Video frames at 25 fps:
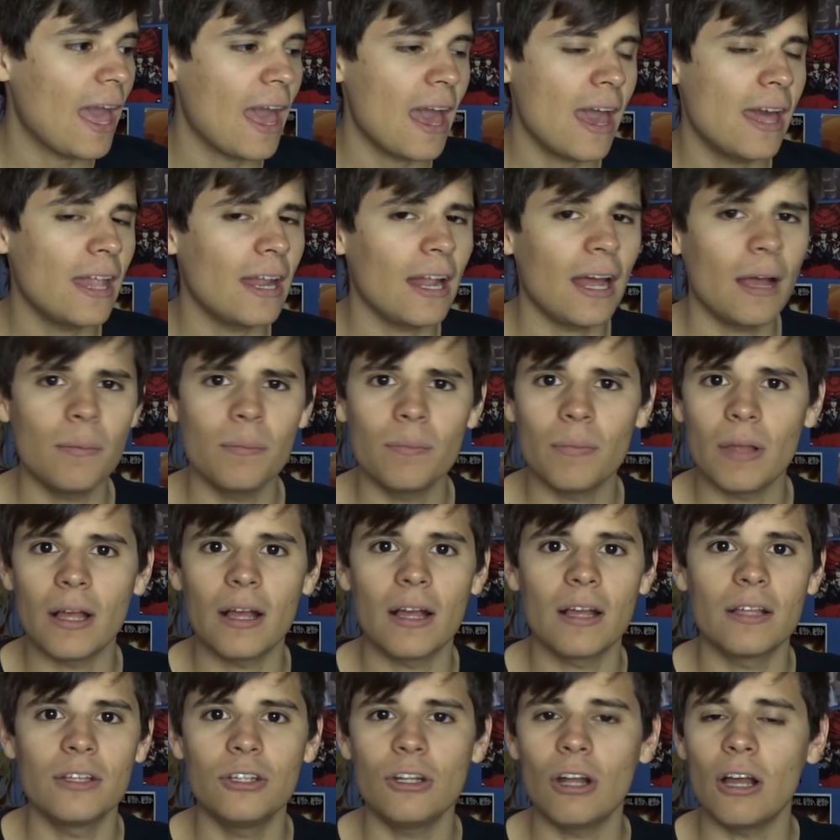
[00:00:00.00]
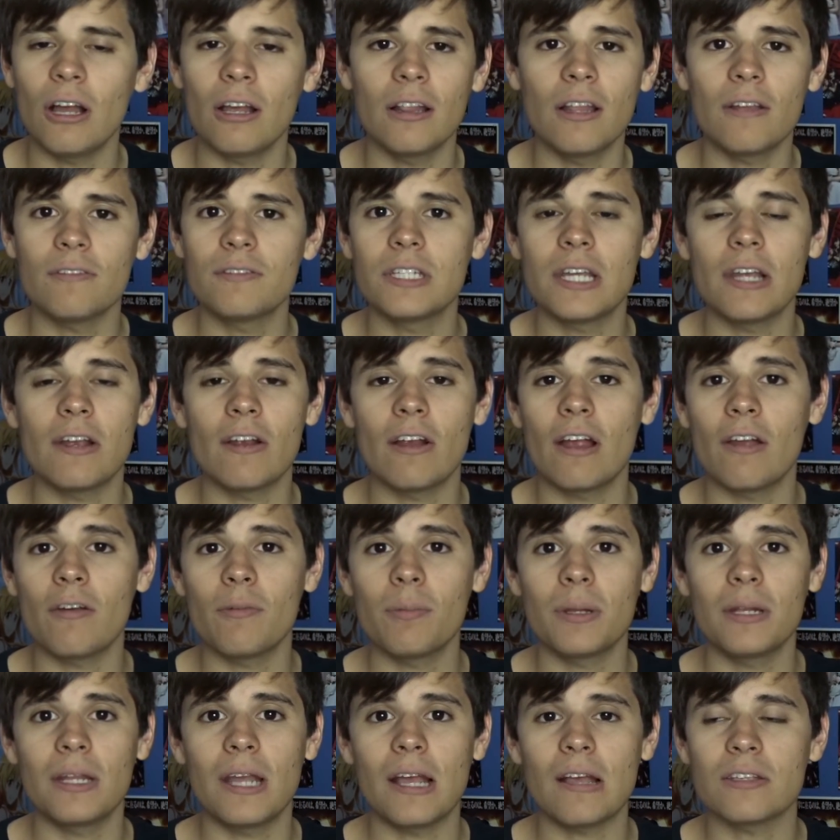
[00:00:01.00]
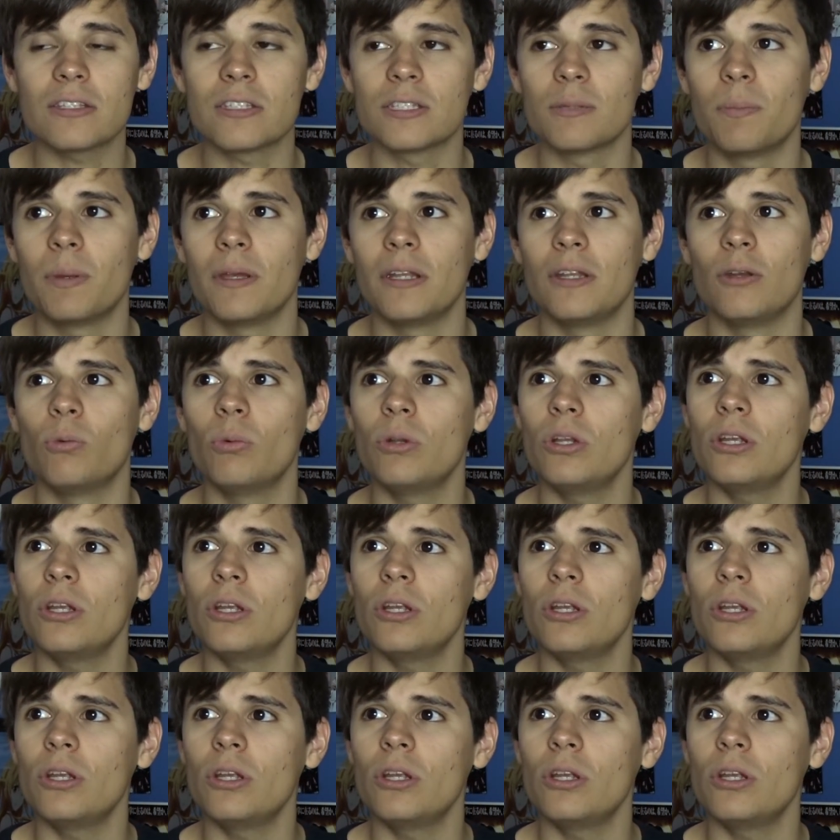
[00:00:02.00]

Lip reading: And I'd love to hear everybody else's opinion.